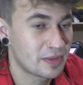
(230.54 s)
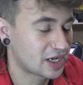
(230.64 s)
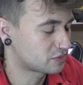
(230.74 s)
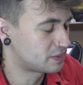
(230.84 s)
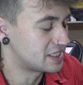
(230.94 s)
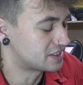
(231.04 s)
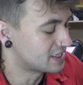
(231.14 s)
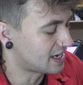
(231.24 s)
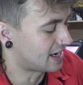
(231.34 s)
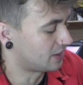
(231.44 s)
mouthpiece
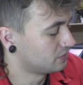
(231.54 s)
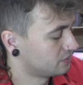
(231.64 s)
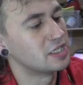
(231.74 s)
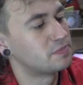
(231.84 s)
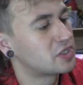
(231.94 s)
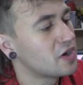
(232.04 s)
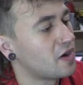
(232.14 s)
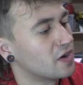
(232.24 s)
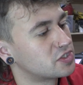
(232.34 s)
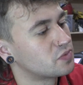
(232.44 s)
now is
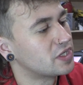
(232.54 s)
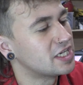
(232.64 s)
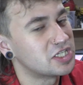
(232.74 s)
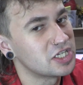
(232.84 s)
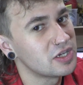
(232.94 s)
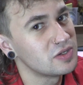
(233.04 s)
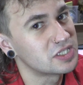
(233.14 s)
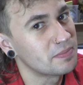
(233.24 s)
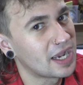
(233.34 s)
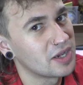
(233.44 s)
because we need to
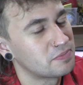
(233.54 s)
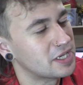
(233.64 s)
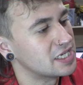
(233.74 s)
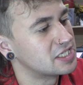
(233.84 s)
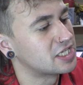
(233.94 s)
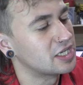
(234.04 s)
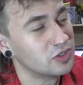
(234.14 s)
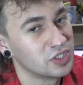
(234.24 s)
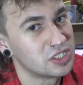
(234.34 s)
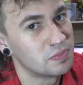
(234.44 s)
use the mouthpiece in
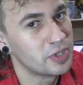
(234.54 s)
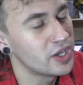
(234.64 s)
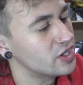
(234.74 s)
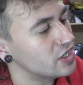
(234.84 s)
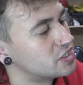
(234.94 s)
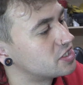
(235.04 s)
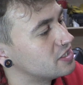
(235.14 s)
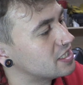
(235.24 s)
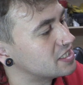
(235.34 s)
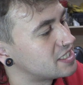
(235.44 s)
order to purge
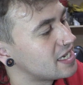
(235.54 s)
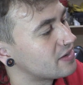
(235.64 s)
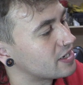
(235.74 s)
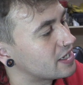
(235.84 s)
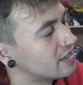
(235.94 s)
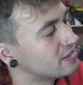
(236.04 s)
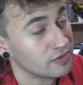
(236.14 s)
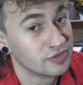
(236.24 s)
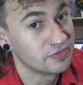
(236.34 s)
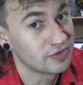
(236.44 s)
the interior
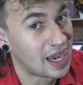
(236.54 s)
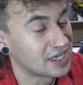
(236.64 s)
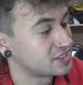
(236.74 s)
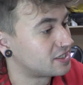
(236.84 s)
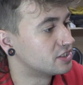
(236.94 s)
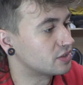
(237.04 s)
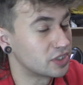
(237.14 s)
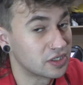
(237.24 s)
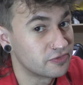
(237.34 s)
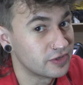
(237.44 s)
of the flask, so
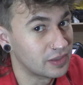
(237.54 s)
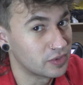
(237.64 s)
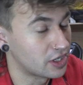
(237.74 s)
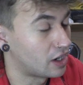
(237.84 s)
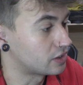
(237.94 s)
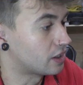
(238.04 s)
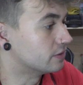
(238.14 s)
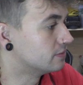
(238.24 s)
we're going to fill it with argon.